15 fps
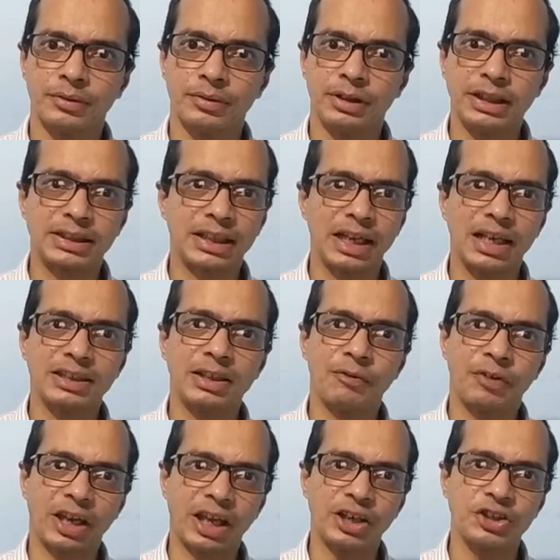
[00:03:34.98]
This
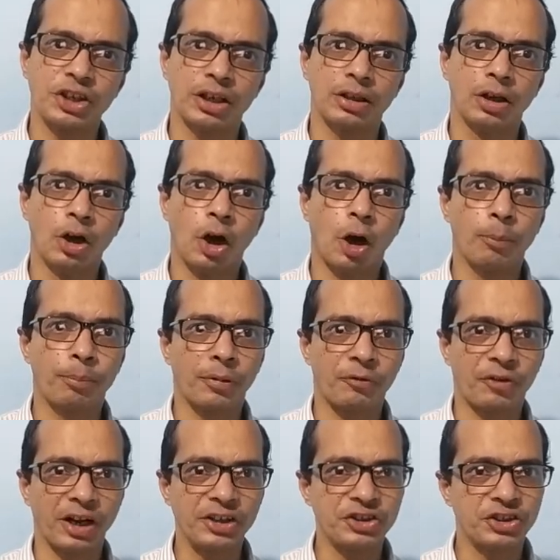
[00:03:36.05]
classification of
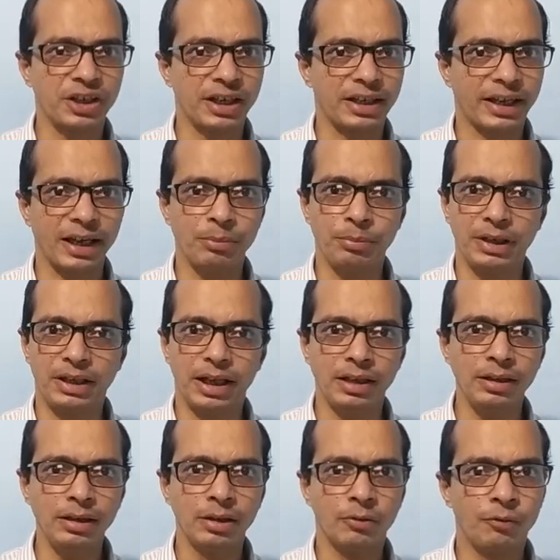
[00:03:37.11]
preference share can be
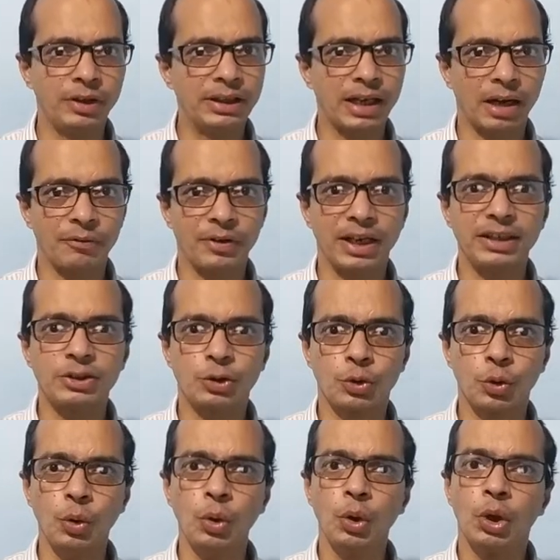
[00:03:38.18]
done with reference
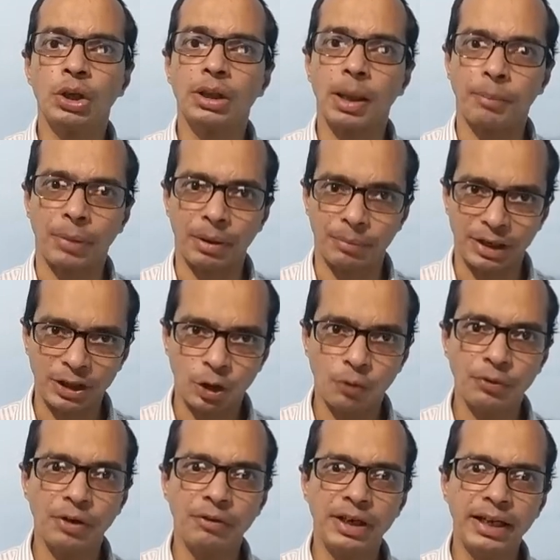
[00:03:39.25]
to the payment
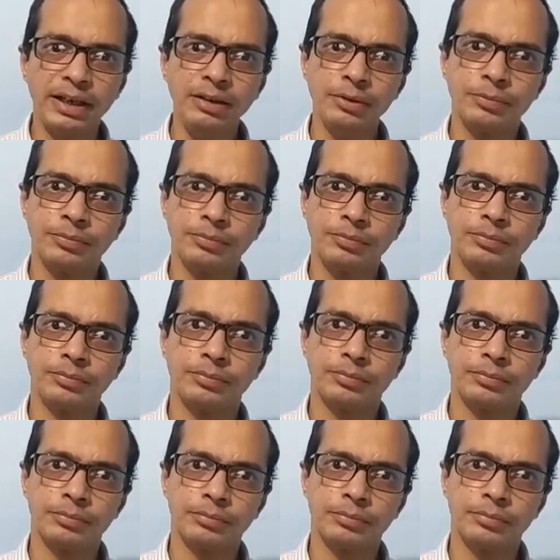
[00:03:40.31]
of dividend,
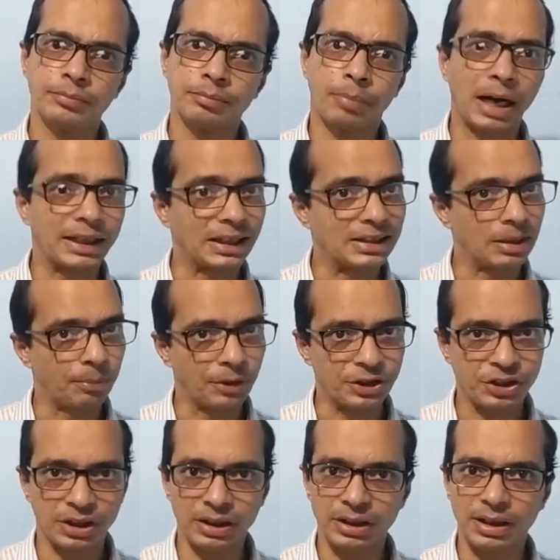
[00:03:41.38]

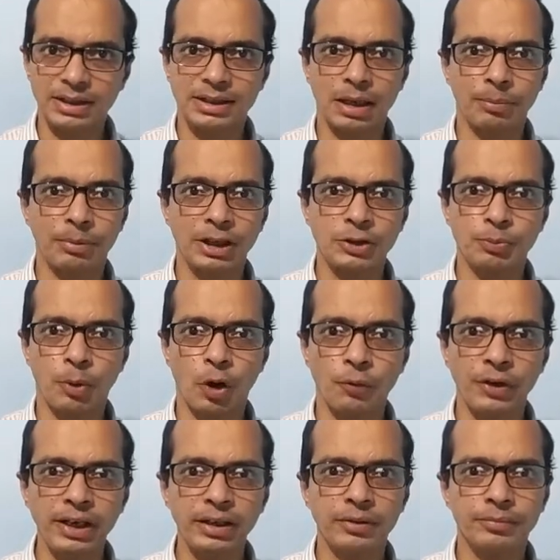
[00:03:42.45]
participation in the surplus
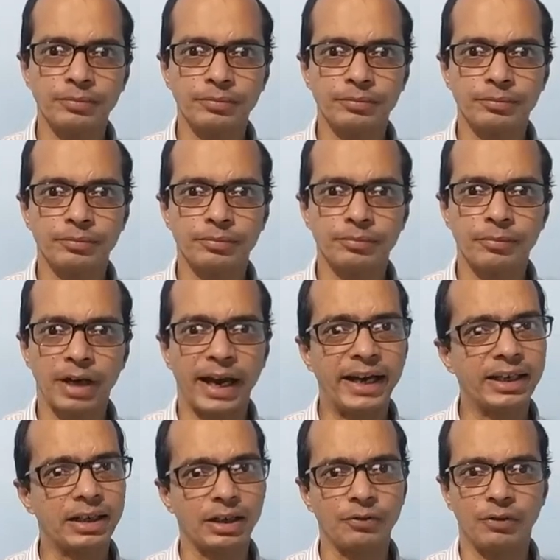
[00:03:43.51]
profit,
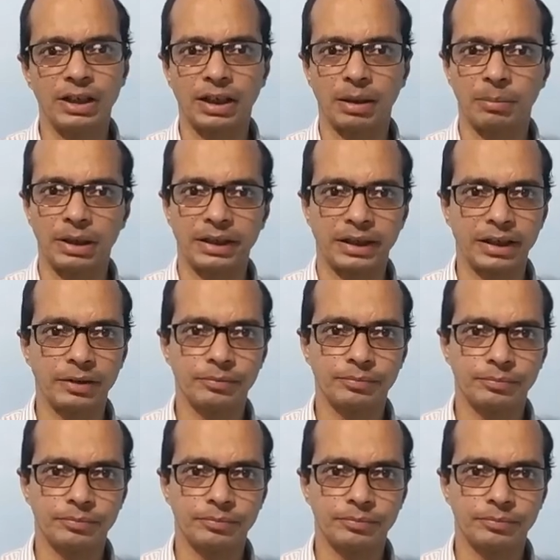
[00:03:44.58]
and convertibility.